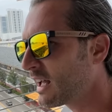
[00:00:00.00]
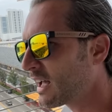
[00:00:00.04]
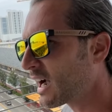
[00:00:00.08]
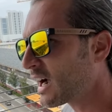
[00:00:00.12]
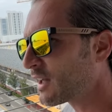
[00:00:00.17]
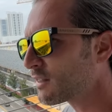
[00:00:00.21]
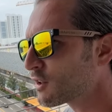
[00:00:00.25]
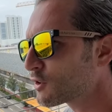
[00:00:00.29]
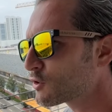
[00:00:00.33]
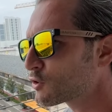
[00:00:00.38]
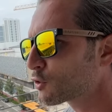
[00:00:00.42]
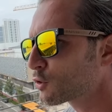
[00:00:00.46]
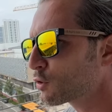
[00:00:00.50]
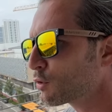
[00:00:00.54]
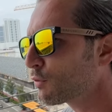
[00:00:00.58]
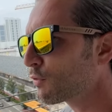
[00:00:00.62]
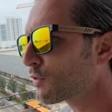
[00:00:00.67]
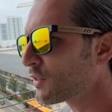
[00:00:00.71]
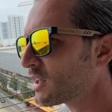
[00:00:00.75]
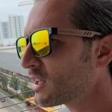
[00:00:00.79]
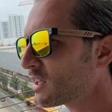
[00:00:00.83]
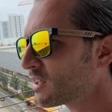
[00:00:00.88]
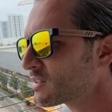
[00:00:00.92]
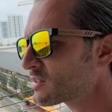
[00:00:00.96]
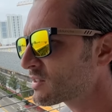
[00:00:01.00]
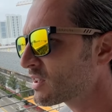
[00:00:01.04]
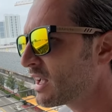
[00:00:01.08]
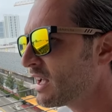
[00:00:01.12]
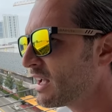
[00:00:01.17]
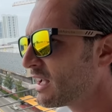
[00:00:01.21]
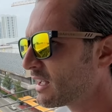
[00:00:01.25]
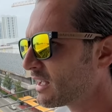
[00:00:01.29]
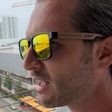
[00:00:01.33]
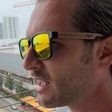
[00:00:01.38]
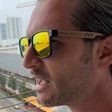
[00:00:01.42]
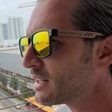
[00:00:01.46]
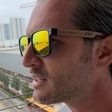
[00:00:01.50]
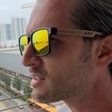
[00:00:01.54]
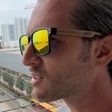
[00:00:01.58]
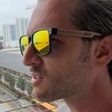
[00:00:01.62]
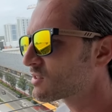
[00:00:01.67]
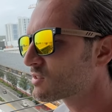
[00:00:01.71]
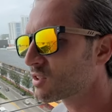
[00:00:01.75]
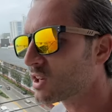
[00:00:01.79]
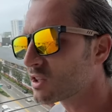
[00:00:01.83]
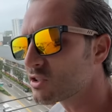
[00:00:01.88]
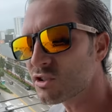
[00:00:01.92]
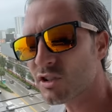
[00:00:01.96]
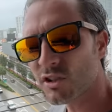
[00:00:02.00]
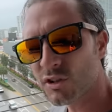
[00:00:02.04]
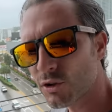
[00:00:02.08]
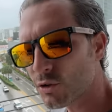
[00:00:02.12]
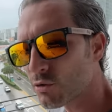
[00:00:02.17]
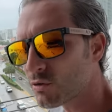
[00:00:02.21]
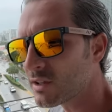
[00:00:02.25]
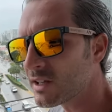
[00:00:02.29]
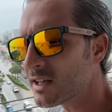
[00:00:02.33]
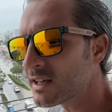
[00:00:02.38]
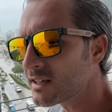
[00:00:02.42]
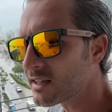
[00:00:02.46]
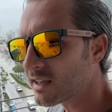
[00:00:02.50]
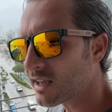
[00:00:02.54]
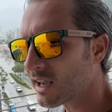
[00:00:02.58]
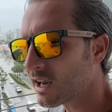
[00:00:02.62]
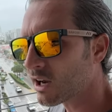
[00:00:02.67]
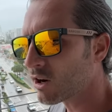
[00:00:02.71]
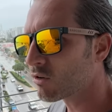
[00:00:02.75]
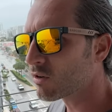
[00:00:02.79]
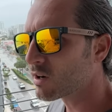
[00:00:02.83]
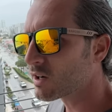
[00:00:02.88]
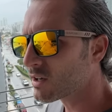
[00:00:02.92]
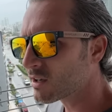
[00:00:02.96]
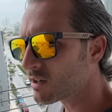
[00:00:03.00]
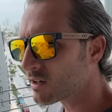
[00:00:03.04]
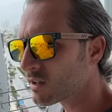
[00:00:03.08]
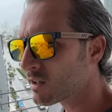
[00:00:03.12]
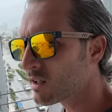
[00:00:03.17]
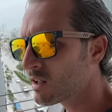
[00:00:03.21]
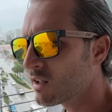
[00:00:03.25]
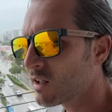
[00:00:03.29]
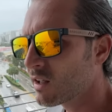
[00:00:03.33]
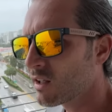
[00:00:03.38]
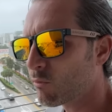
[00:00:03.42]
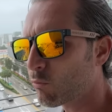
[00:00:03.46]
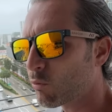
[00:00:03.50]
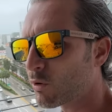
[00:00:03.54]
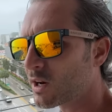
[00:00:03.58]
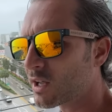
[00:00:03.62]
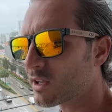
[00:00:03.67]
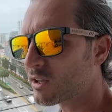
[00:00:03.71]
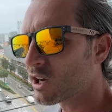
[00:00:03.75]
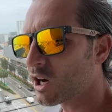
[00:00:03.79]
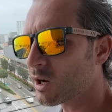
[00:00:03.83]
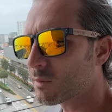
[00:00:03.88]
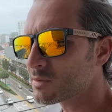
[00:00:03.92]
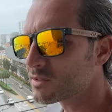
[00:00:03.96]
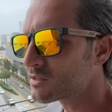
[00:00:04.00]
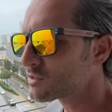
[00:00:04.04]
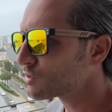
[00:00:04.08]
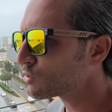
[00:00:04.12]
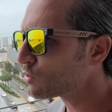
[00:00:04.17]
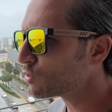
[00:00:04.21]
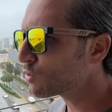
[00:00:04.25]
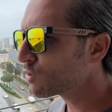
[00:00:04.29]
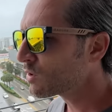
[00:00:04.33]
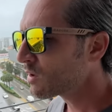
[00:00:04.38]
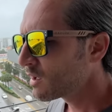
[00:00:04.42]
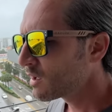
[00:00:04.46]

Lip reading: And the truth is, it's such a unique area when it comes to